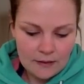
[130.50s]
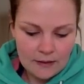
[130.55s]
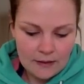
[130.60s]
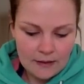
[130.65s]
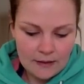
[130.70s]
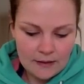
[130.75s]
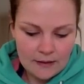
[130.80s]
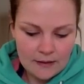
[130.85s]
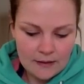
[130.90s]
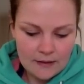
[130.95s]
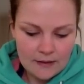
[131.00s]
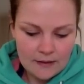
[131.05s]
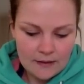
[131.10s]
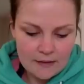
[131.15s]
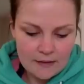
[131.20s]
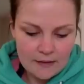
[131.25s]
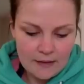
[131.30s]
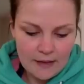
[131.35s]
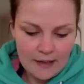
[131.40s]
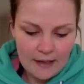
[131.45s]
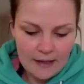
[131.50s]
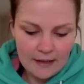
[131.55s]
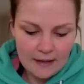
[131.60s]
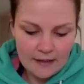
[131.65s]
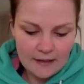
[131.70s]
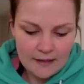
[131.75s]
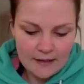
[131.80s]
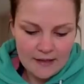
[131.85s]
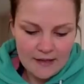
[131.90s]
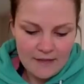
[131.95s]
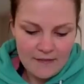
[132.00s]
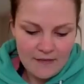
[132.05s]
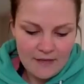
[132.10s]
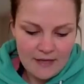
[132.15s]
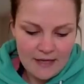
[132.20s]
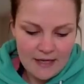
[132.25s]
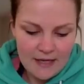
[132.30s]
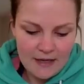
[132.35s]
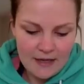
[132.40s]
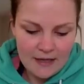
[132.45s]
And, yeah, just every
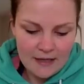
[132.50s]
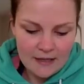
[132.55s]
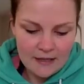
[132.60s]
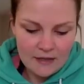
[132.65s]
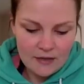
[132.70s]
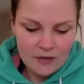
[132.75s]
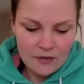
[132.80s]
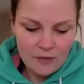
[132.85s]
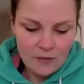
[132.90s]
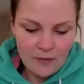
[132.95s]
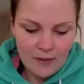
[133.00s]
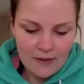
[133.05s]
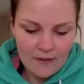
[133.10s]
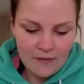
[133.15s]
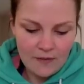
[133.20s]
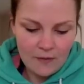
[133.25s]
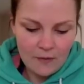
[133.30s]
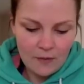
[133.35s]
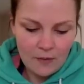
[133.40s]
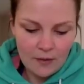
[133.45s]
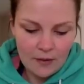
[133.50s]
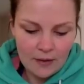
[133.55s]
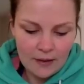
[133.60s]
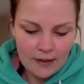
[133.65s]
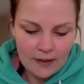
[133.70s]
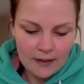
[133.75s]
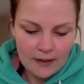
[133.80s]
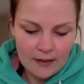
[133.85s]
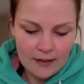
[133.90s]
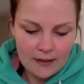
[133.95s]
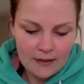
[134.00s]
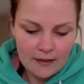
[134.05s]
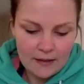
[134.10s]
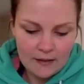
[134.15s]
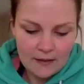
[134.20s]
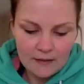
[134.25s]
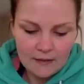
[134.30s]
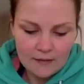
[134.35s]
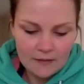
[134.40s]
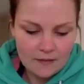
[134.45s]
day you get to do whatever you want. I think
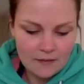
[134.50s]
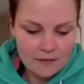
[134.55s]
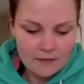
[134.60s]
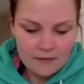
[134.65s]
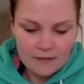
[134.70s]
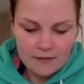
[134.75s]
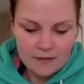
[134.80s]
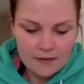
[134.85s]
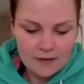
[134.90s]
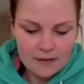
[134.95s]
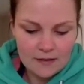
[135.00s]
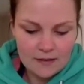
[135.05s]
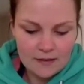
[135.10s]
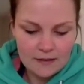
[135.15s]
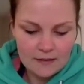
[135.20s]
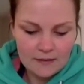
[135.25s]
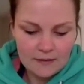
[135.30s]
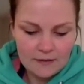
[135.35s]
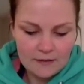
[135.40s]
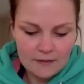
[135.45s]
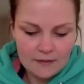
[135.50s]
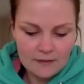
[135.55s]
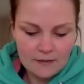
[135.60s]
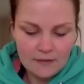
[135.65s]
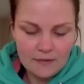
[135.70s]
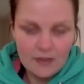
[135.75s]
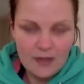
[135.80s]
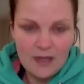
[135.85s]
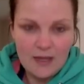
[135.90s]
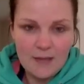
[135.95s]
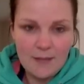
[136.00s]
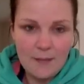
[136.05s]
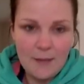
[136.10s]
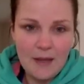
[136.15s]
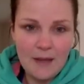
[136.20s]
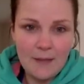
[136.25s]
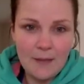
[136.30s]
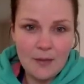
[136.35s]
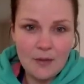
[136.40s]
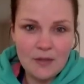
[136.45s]
just trying to
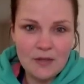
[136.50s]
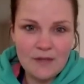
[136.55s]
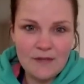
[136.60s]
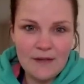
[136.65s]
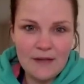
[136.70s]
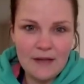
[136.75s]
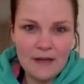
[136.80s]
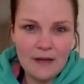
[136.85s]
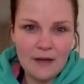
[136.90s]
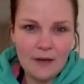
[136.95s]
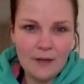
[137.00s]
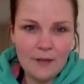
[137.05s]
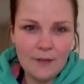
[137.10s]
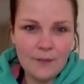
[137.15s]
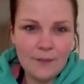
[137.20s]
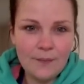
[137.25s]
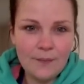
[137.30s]
make the most of it, you know.